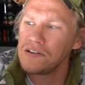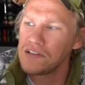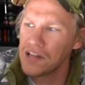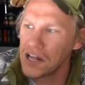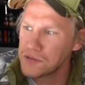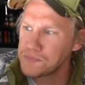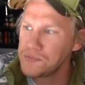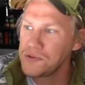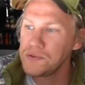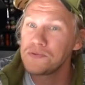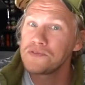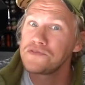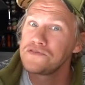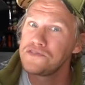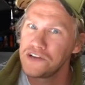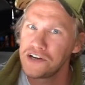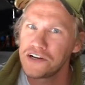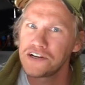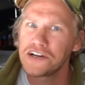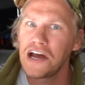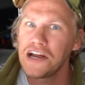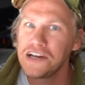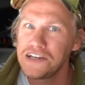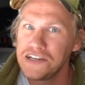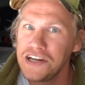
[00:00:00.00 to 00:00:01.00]
A lot of people
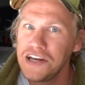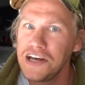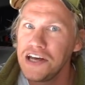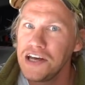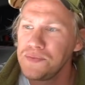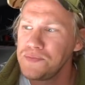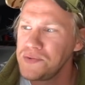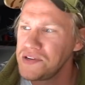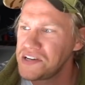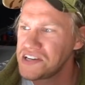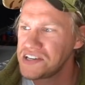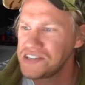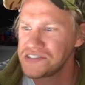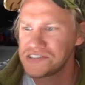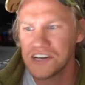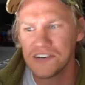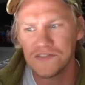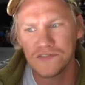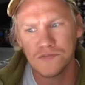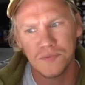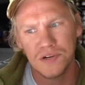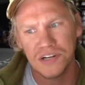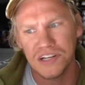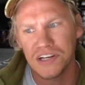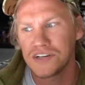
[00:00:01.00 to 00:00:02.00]
figured I did because
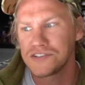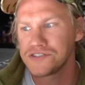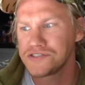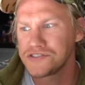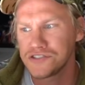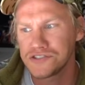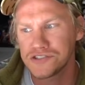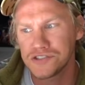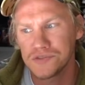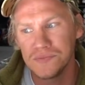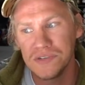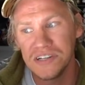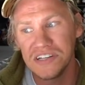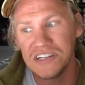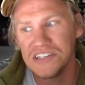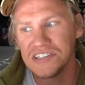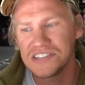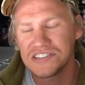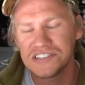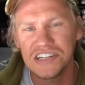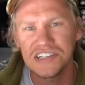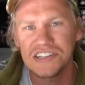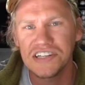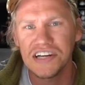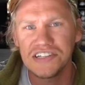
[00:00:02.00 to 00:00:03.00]
everybody on social media
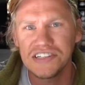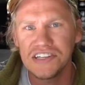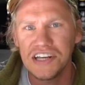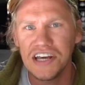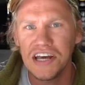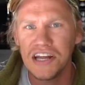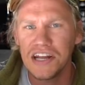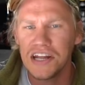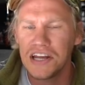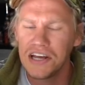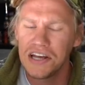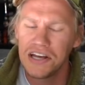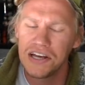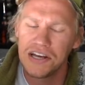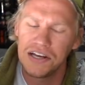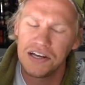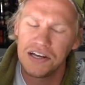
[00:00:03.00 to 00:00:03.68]
said they did.